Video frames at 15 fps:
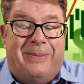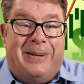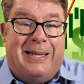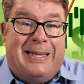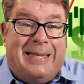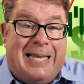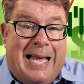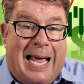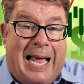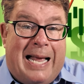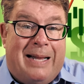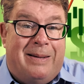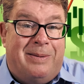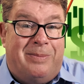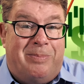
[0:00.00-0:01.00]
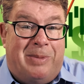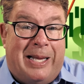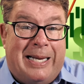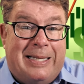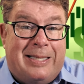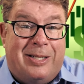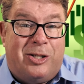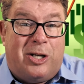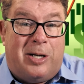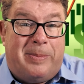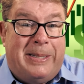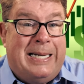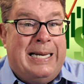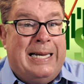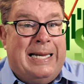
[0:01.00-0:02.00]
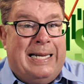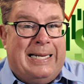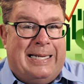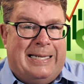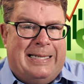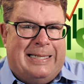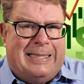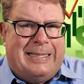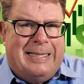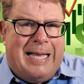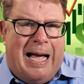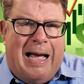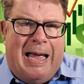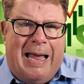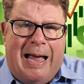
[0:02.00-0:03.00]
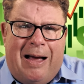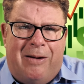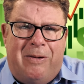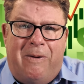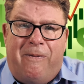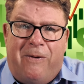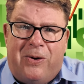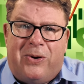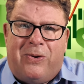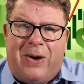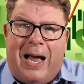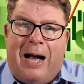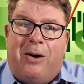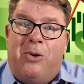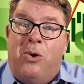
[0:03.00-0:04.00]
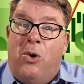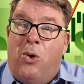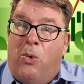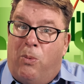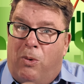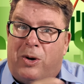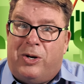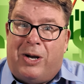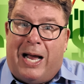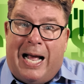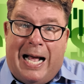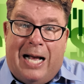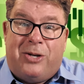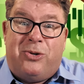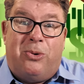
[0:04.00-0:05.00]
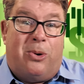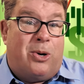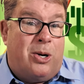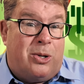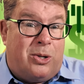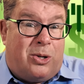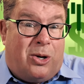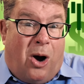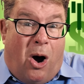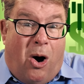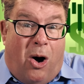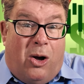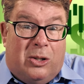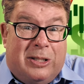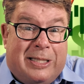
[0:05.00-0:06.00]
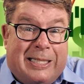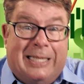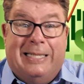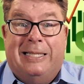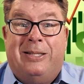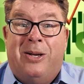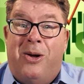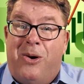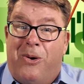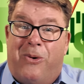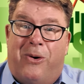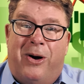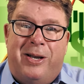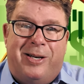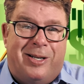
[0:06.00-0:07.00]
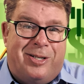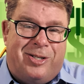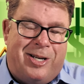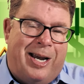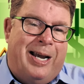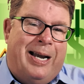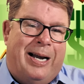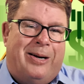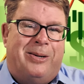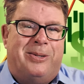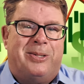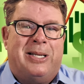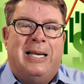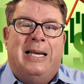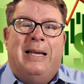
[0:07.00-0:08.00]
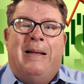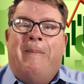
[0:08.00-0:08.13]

But that, ladies and gentlemen, is not how you figure out what your actual cost is on your shares.